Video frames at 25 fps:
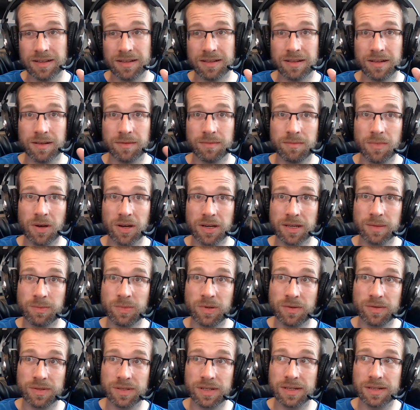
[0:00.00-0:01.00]
Mic
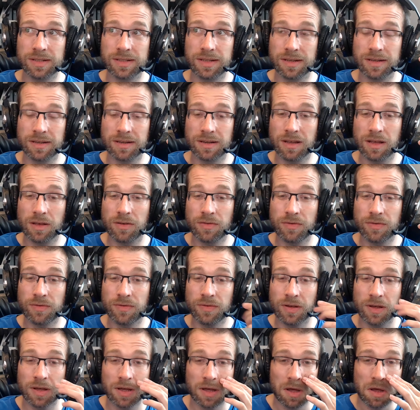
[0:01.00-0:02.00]
mute's easy
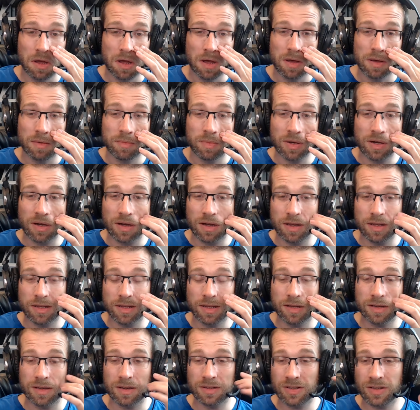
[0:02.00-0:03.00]
enough, but
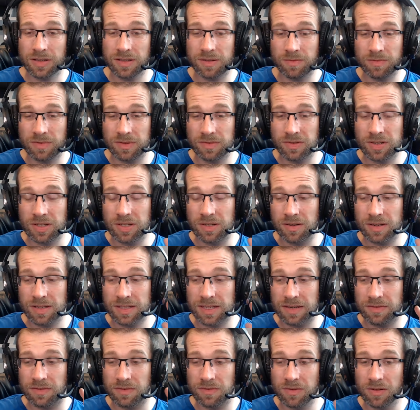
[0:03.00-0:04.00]
it'd just be really nice
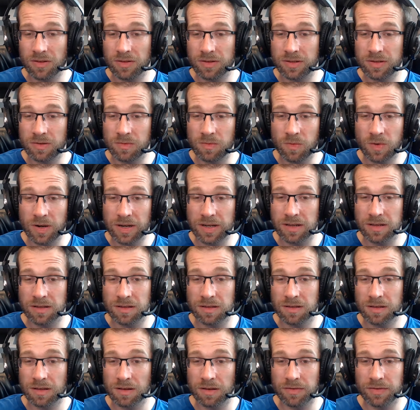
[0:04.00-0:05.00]
to have a volume
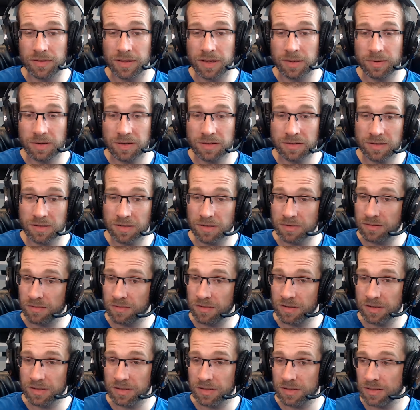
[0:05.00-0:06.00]
wheel on there, because I don't
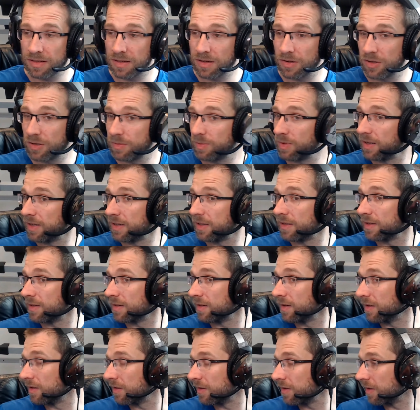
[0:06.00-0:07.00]
like this touch plate
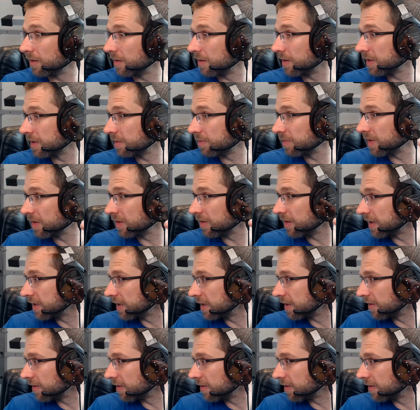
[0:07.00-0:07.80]
design. Although it's great in